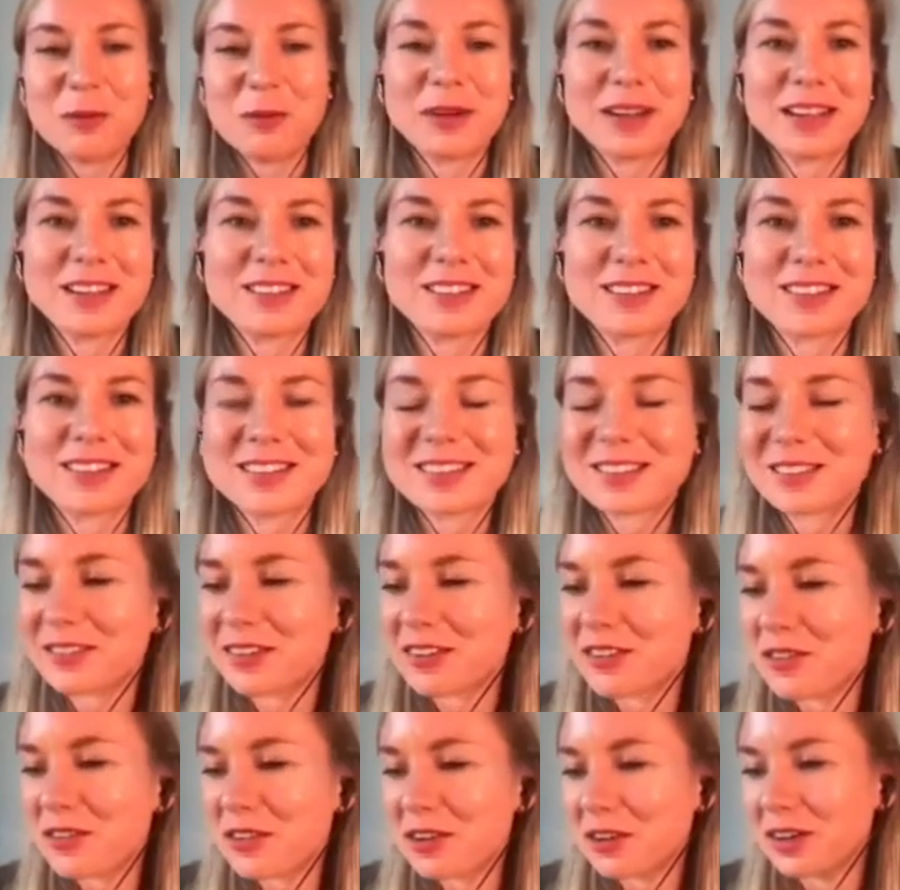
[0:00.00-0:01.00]
Sivan, you've
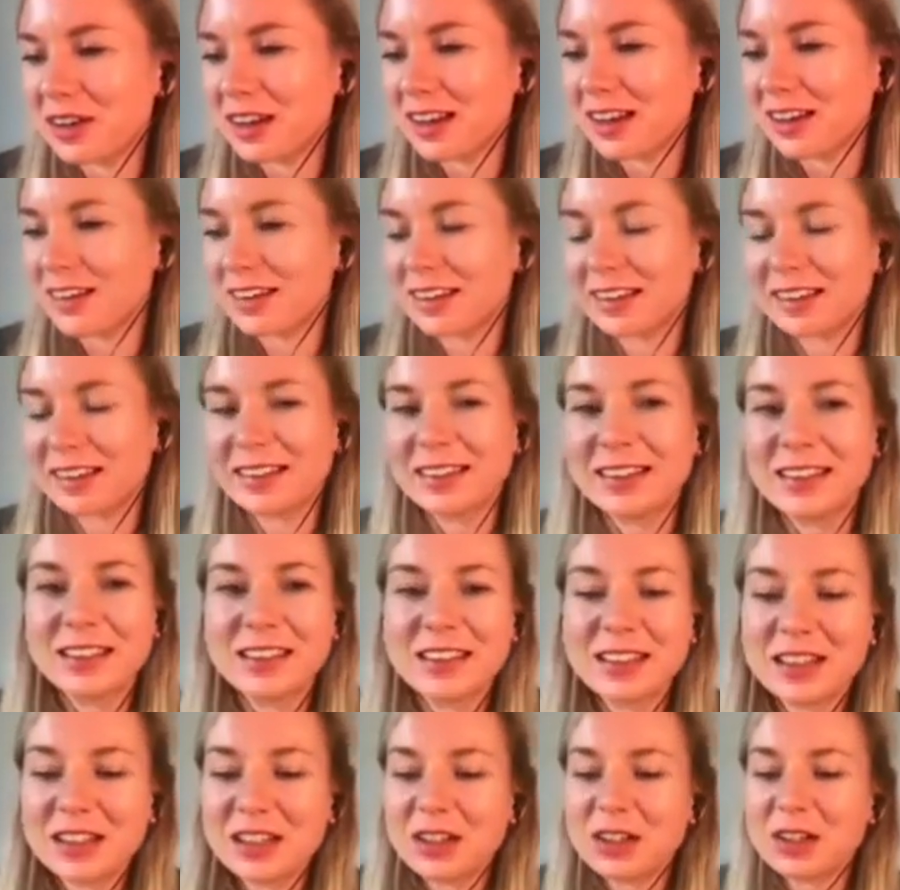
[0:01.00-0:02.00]
already done a perfect
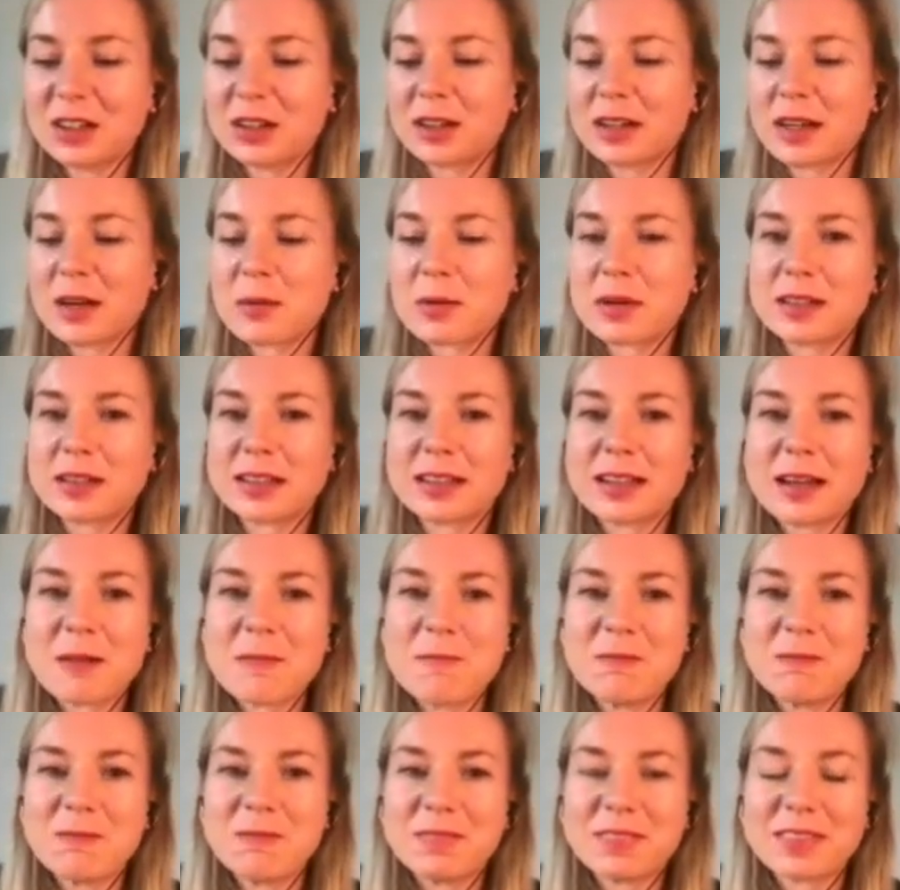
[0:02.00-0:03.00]
introduction, but I'm Emma
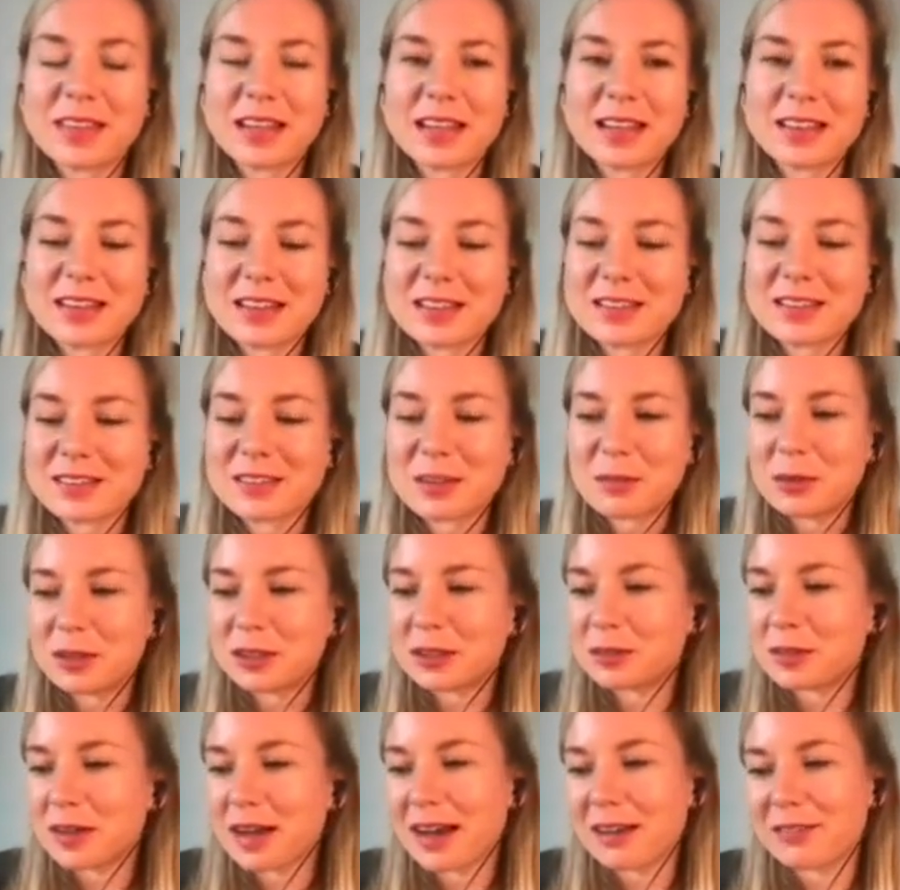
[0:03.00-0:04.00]
Gawen, and I'm a
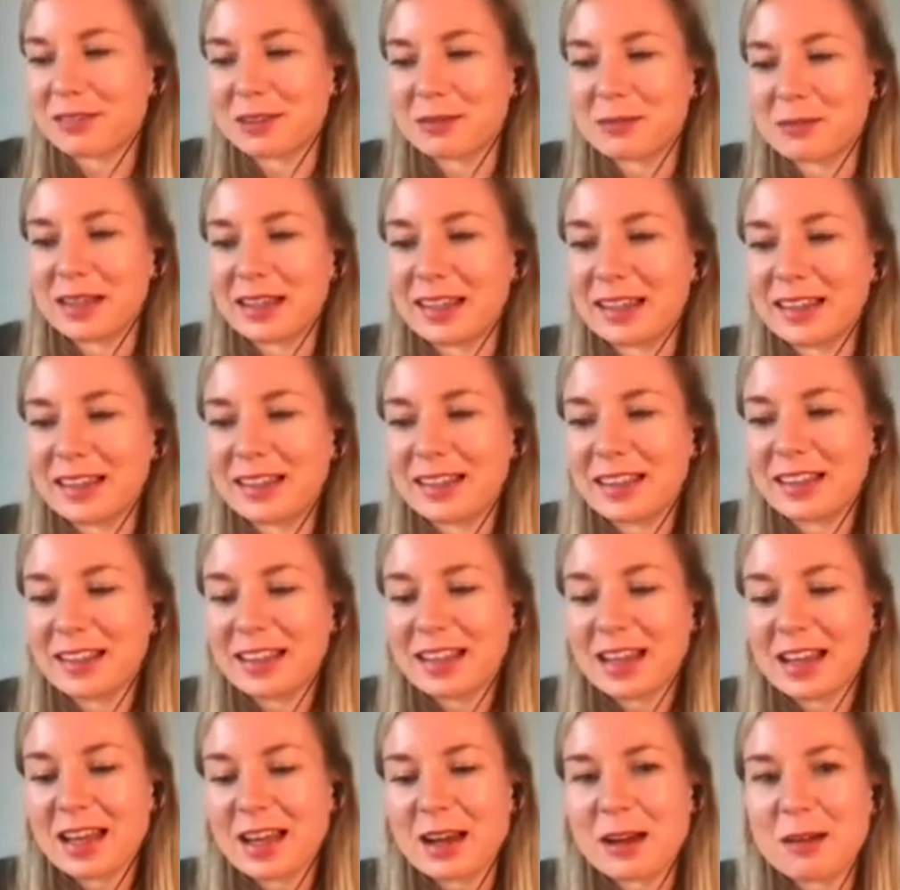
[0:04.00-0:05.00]
partner at Public
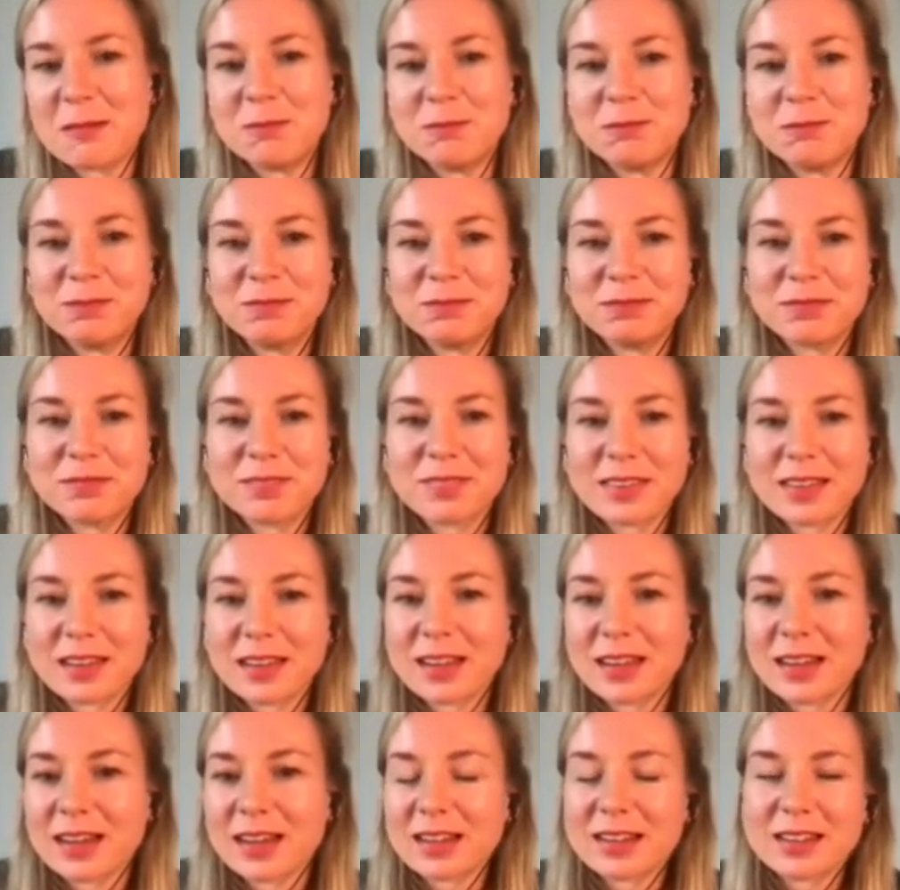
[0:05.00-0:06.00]
Digital, and we're a
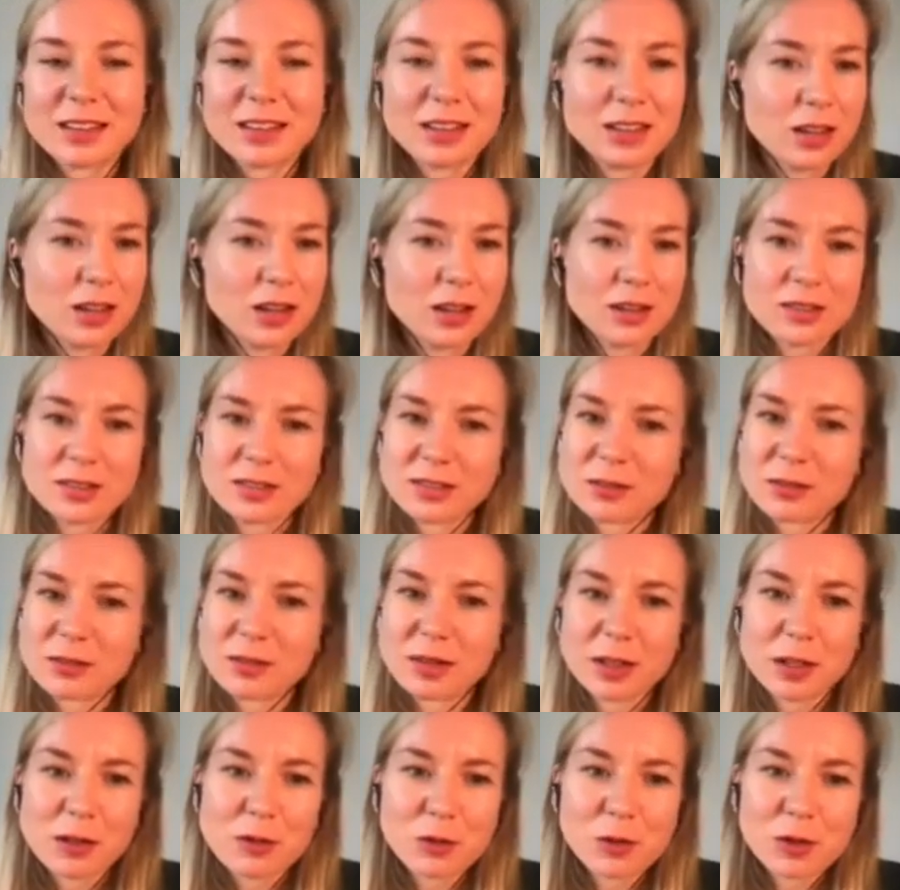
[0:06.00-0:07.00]
small global
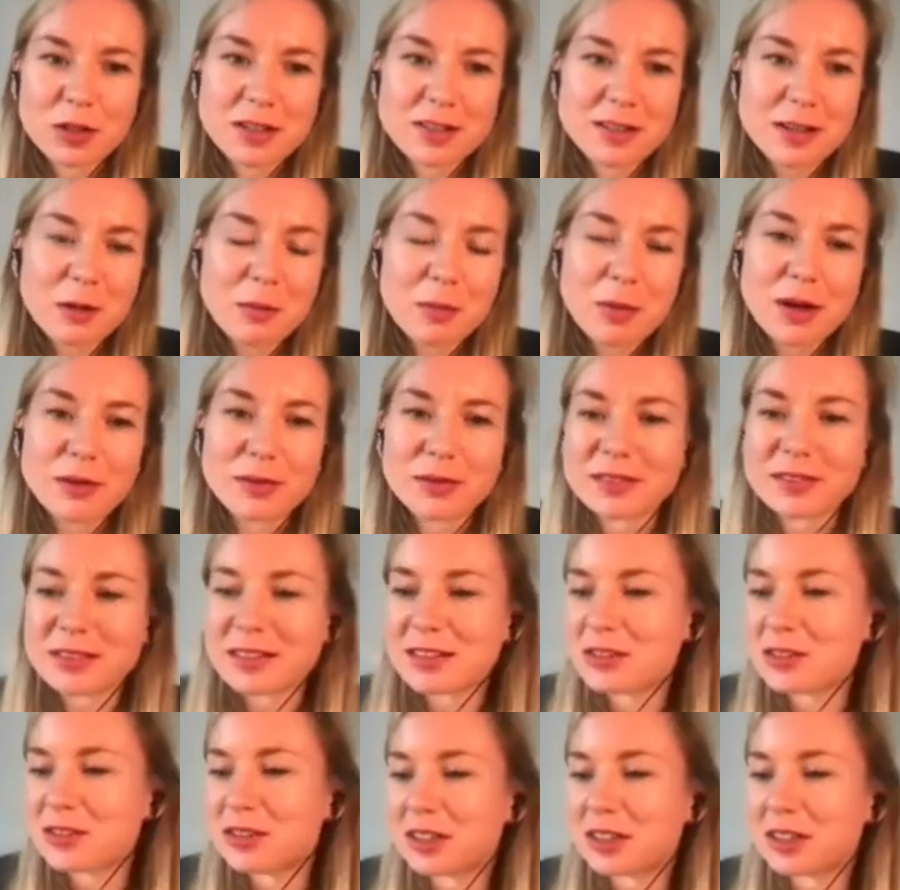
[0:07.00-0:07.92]
consultancy,